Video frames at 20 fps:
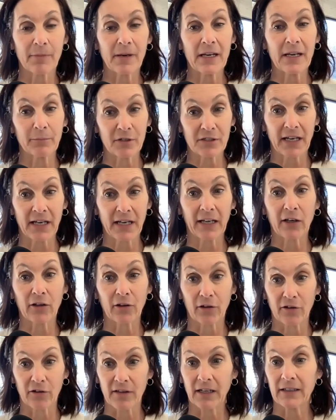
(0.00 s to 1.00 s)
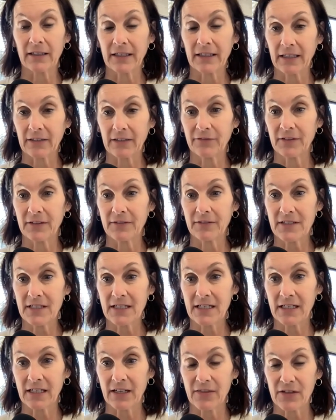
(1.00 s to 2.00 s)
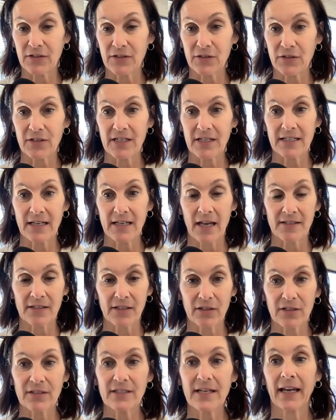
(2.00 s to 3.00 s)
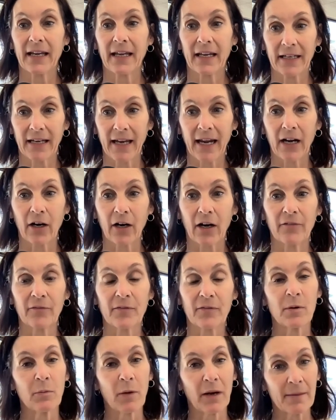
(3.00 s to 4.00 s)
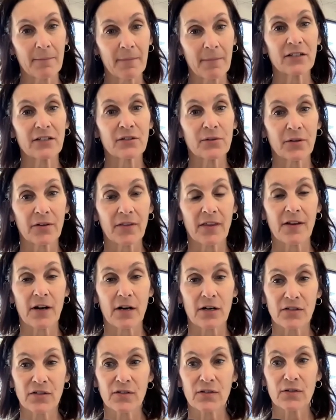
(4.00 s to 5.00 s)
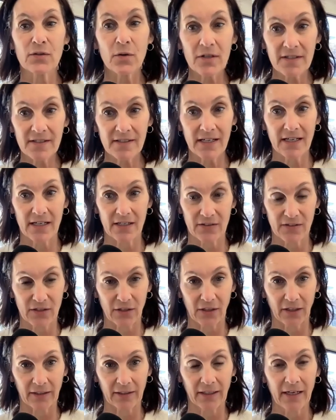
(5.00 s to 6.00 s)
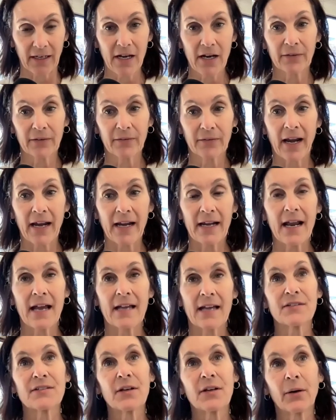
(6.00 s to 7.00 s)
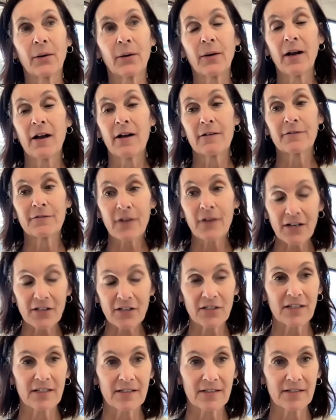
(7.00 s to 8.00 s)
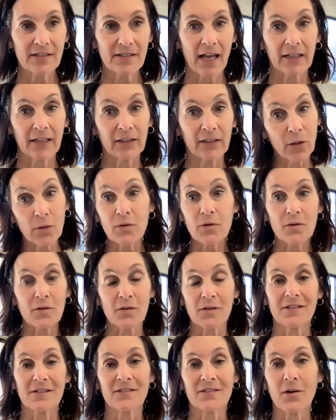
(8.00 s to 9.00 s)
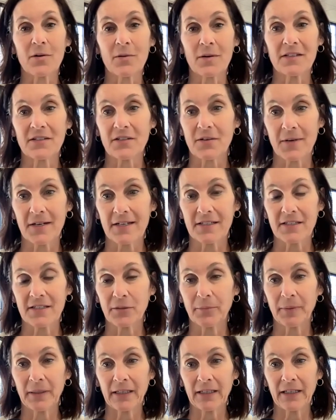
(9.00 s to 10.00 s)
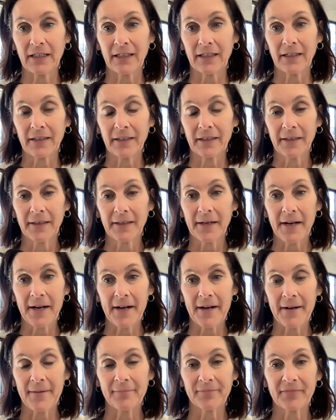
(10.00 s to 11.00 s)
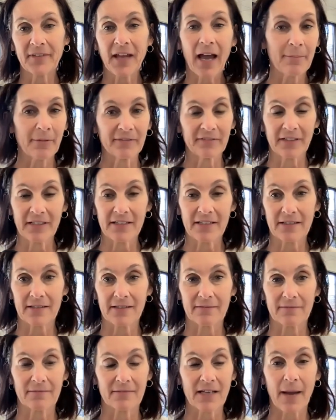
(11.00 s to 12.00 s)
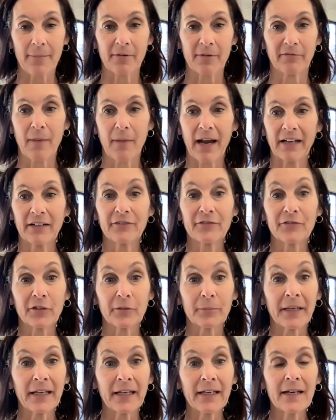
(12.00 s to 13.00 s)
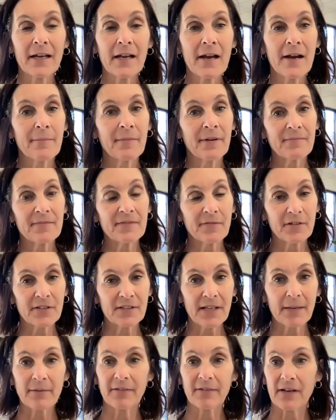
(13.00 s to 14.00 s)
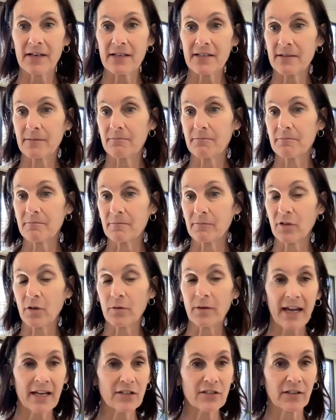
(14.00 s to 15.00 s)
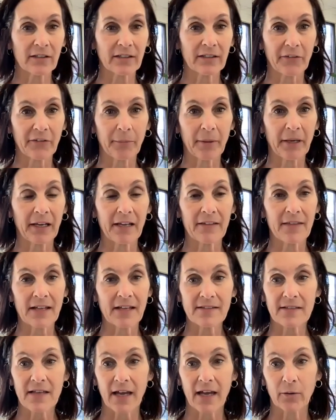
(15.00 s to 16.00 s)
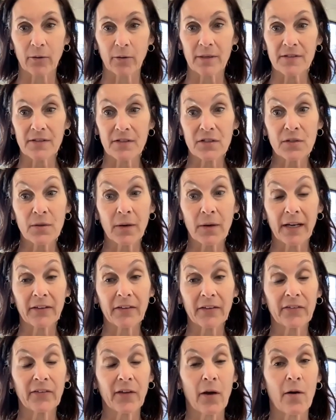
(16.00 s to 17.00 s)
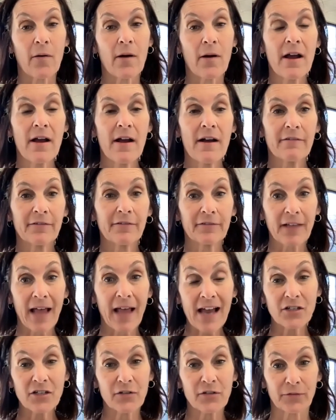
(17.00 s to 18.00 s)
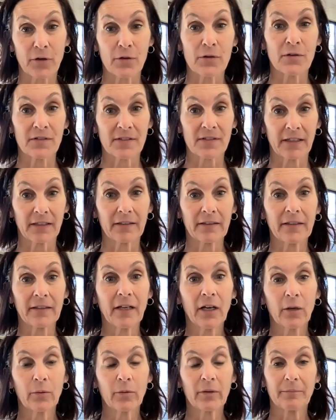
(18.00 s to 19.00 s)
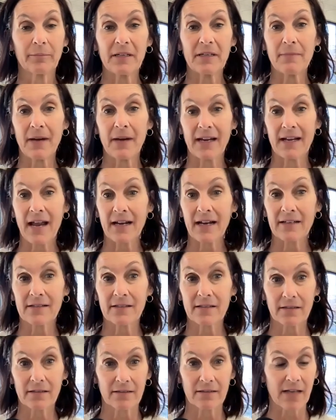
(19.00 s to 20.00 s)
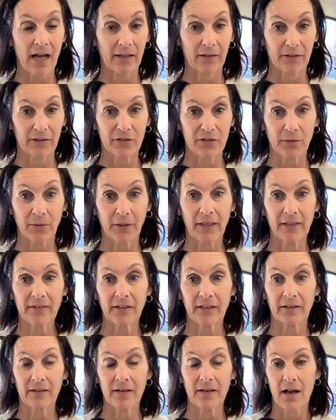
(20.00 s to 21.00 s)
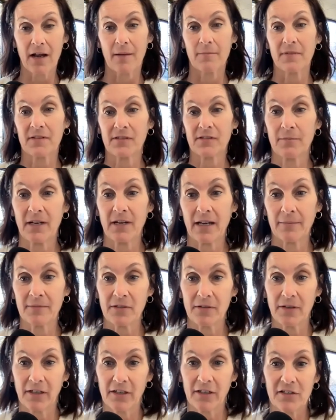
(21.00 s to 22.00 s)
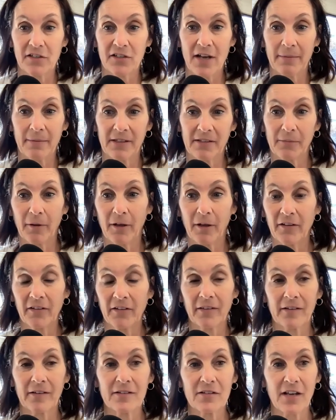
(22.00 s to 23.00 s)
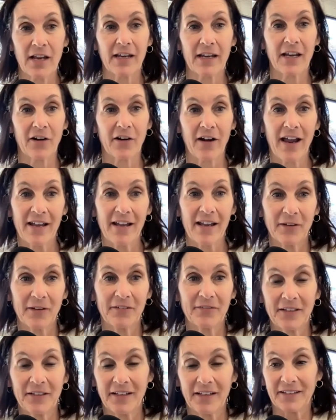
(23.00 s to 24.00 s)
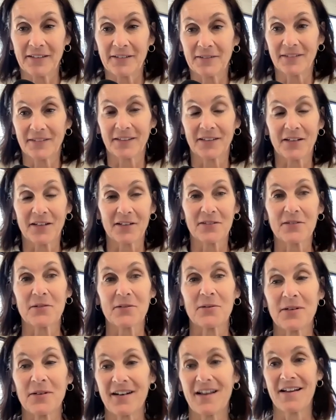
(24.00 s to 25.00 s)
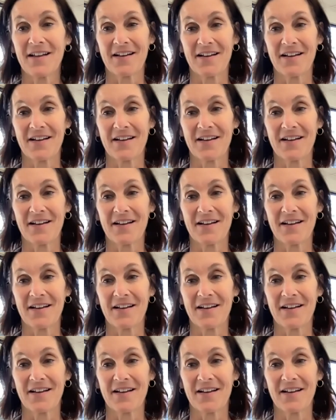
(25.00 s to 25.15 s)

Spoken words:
in particular, the clean 15 and the dirty dozen, are taken care of. We want to make sure that our sourcing is good, right? And so fresh and local is always going to be top of list and top of mind for me. But for some of us, and locationally speaking, that's not always a choice. So flash frozen would be my next solid choice. And I'm assuming I'm doing a good job because Paula's shaking her head, so I feel like a good student.